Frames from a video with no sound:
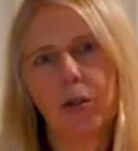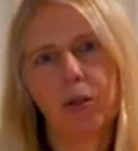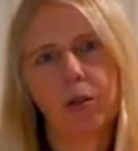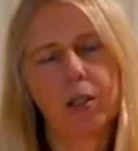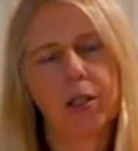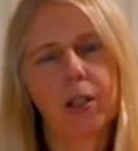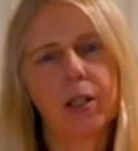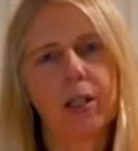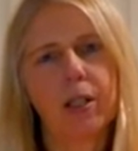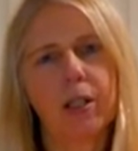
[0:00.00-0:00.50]
or
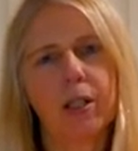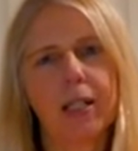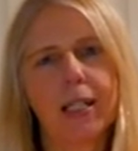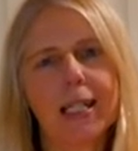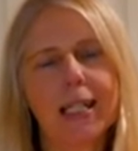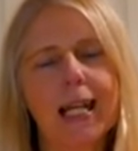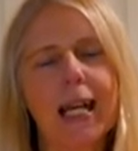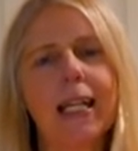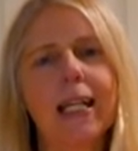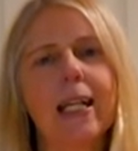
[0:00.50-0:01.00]
in the
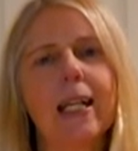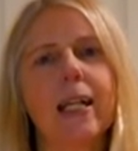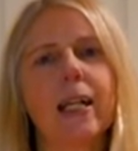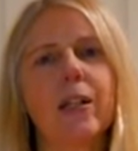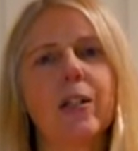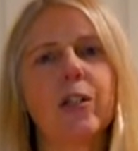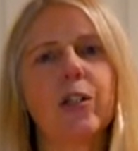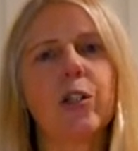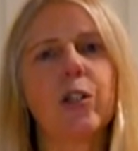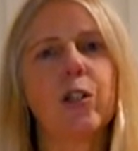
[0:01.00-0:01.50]
deli
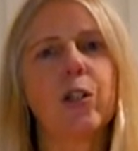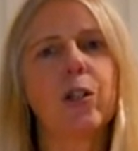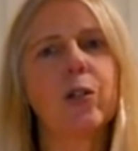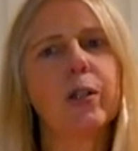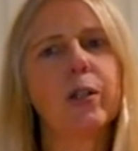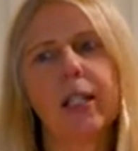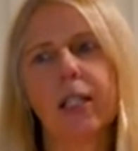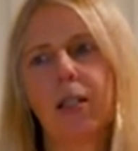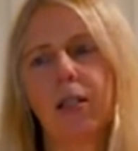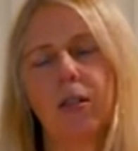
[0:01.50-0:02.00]
and you're
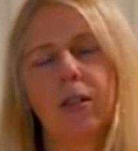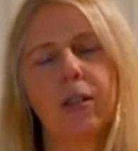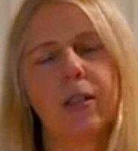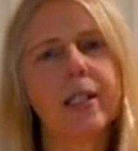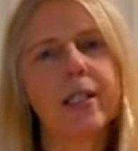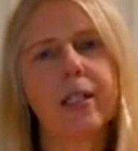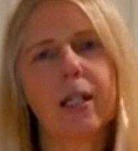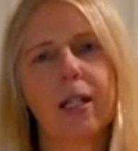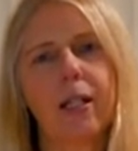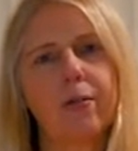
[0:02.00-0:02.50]
looking at all
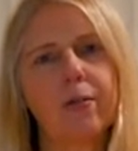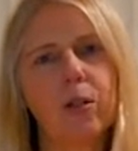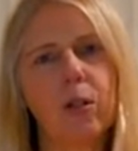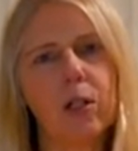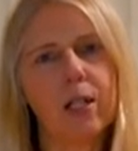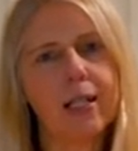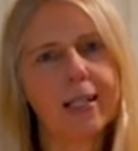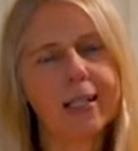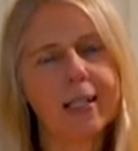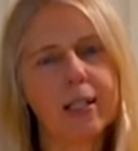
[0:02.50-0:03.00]
these olive
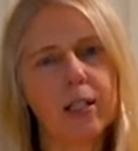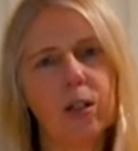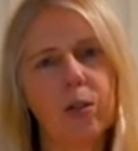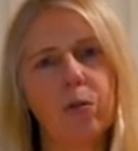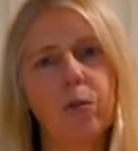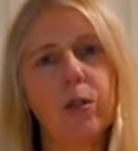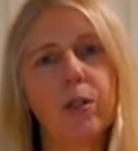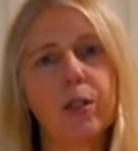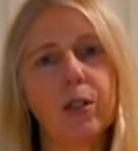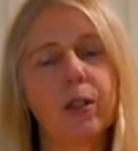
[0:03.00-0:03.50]
oils and you're
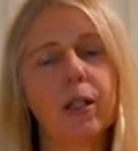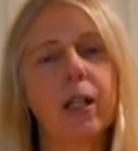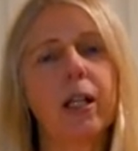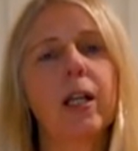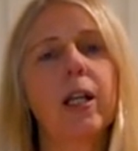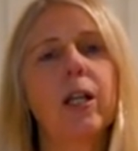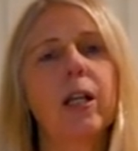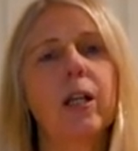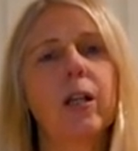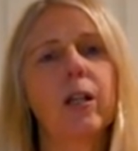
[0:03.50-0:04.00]
wondering,
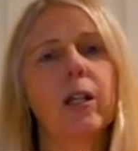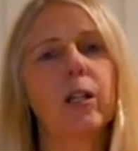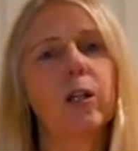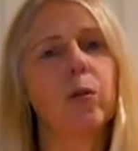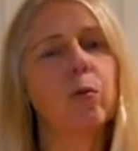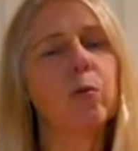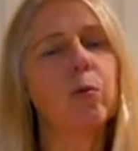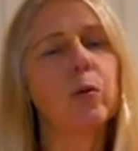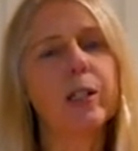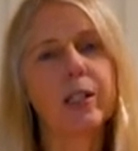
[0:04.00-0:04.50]

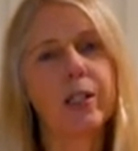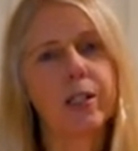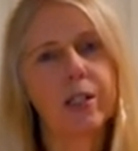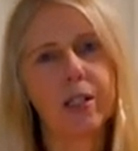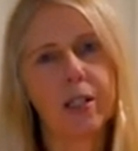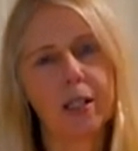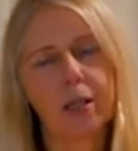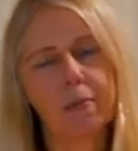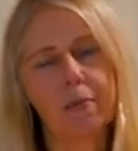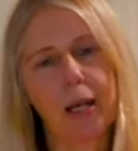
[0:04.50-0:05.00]
which is
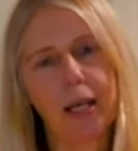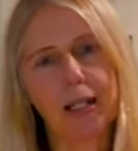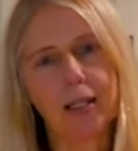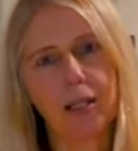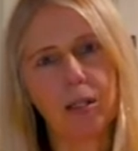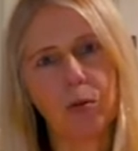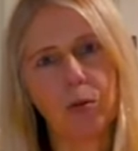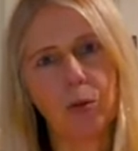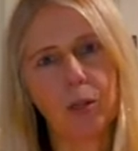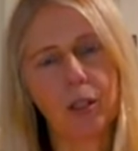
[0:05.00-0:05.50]
the
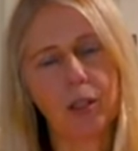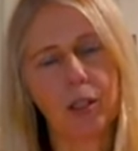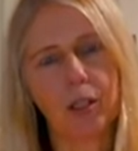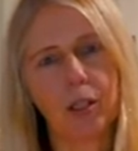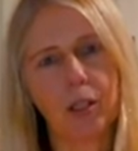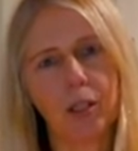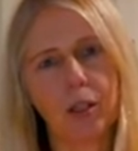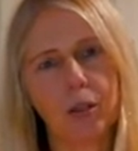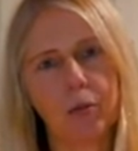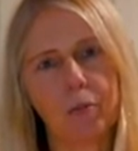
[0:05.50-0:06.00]
best one
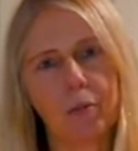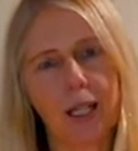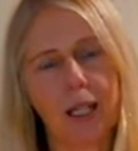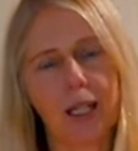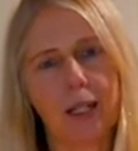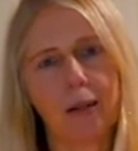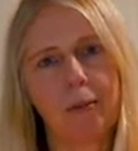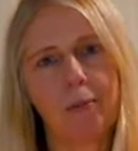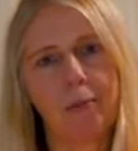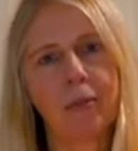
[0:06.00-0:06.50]
to
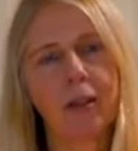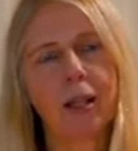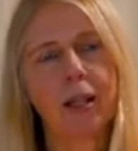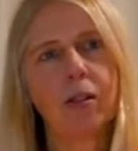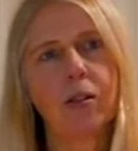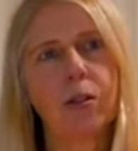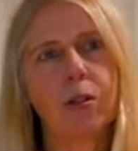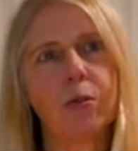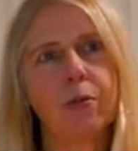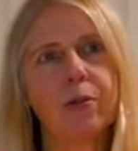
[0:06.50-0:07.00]
pick.
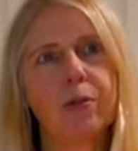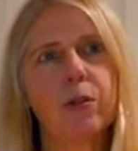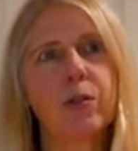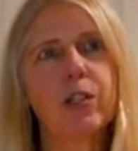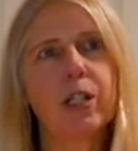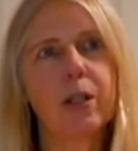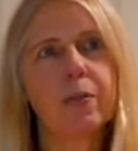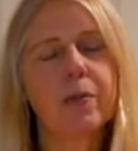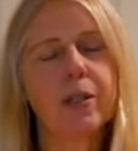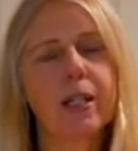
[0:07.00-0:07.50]
So a few
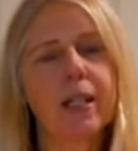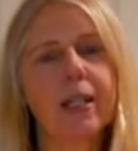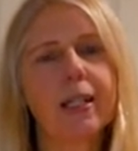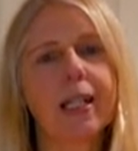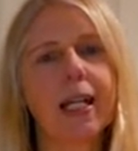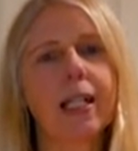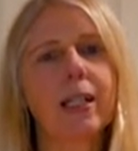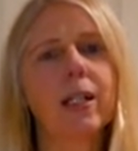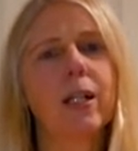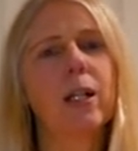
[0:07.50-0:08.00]
tips on
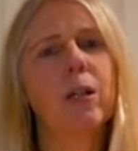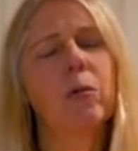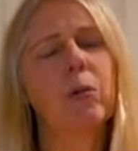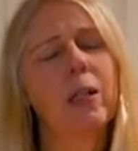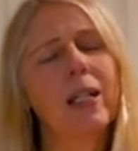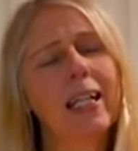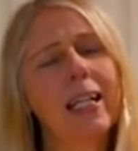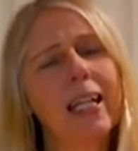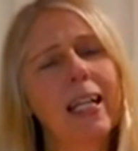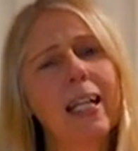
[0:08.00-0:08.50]
that.
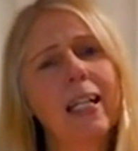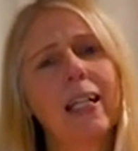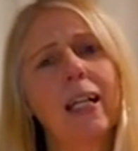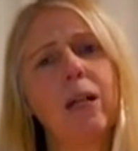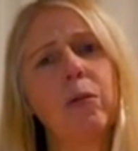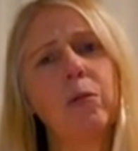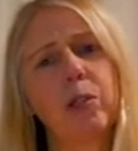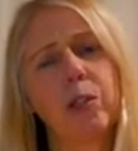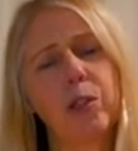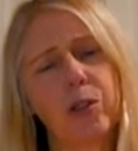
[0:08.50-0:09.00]
Well, again, I
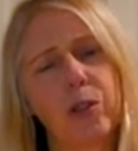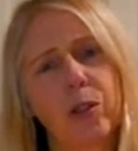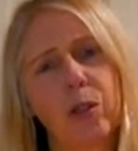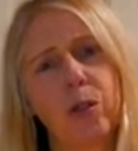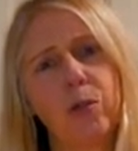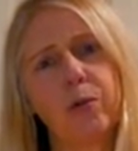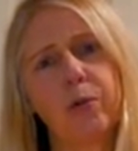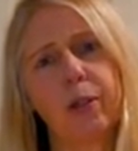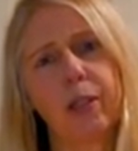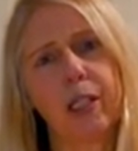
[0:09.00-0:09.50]
would just
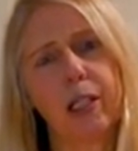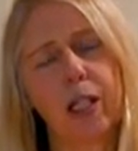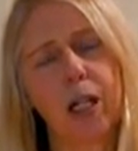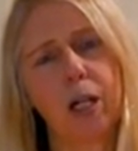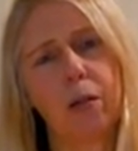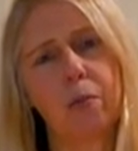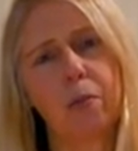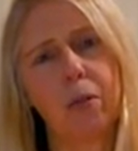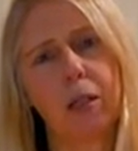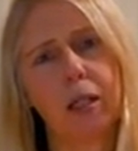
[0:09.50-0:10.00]
go for the
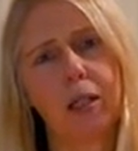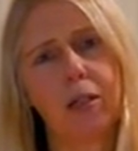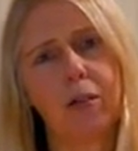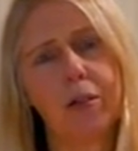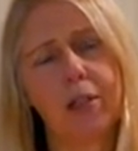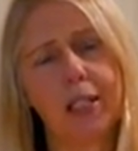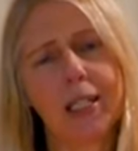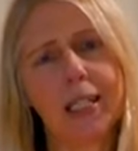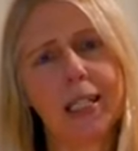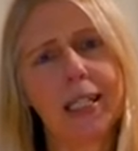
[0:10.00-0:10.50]
dark bottle or
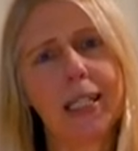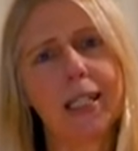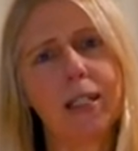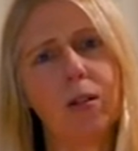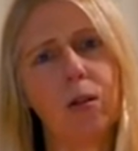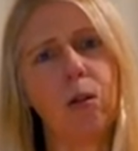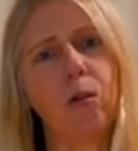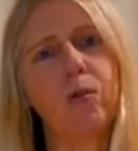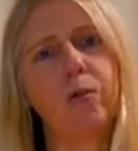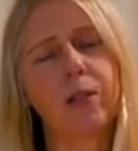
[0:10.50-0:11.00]
the tin
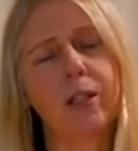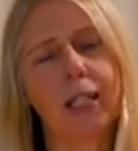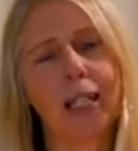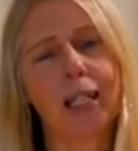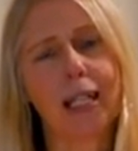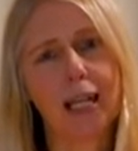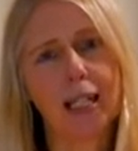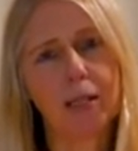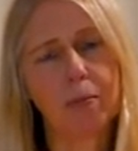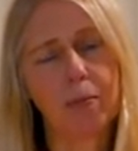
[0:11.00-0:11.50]
over the
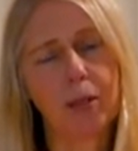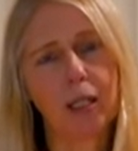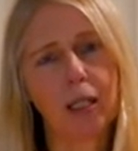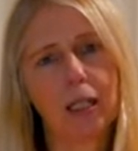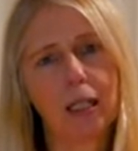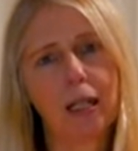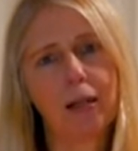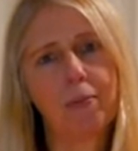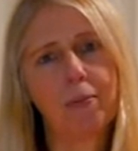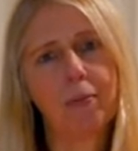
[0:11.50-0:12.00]
glass
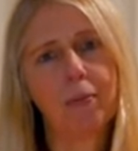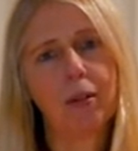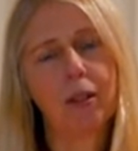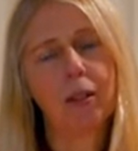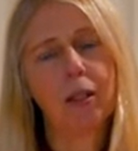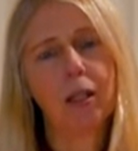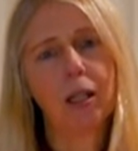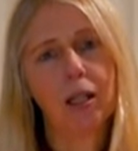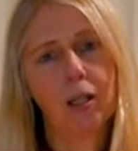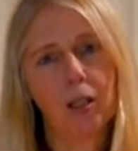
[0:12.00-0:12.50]
bottle.
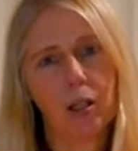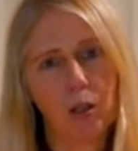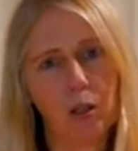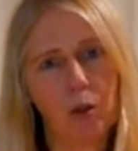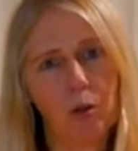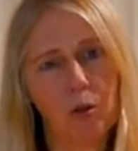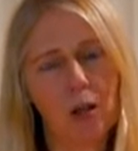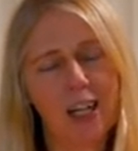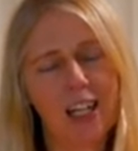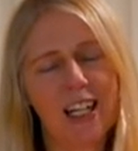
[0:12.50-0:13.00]
You know
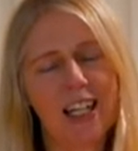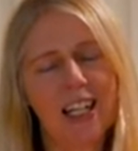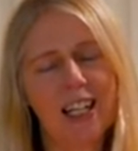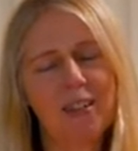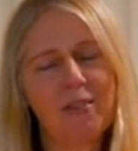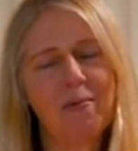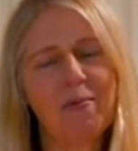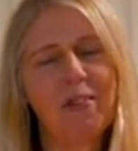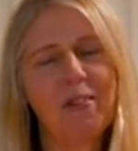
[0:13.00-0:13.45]
why now.